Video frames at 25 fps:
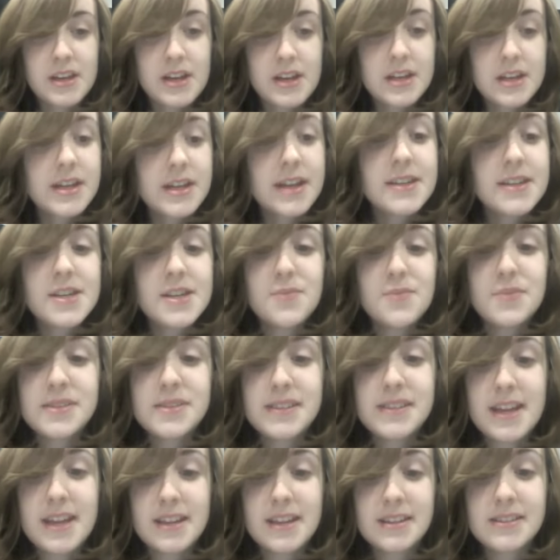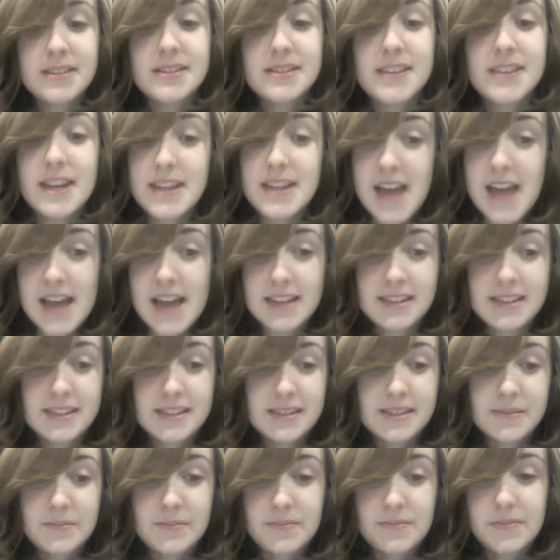90% said
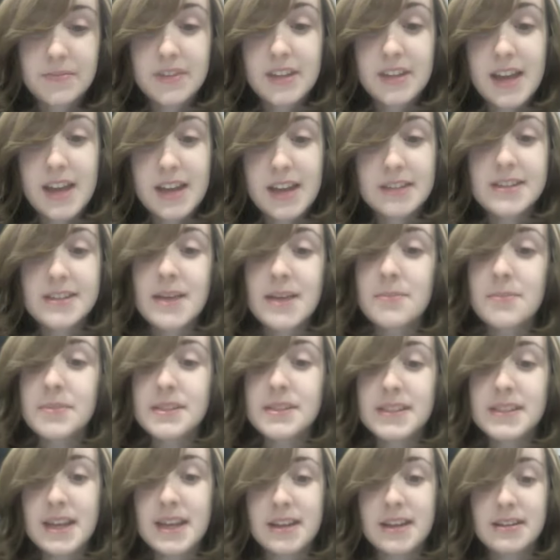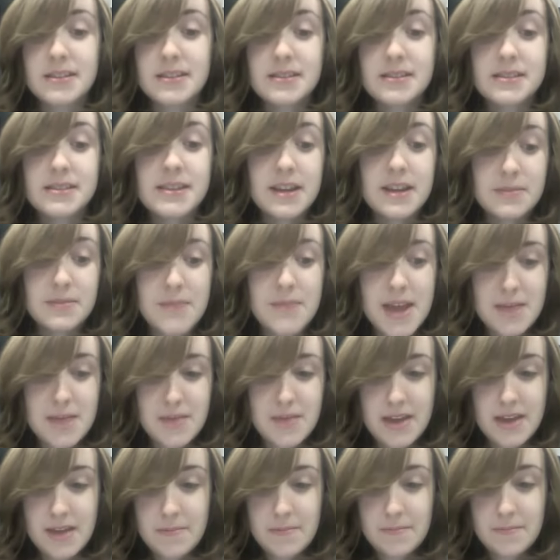yes, and 10% said
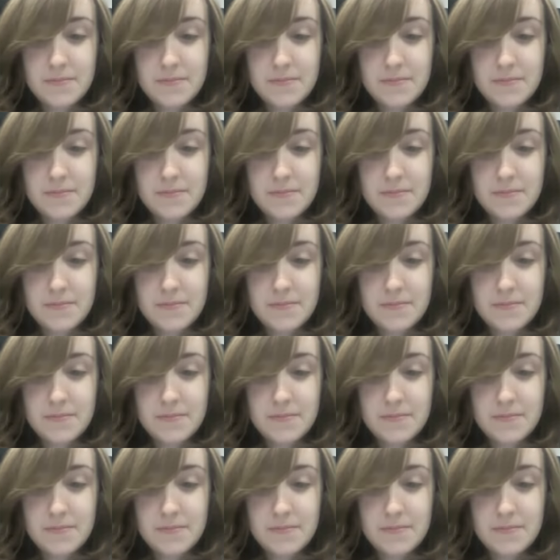maybe.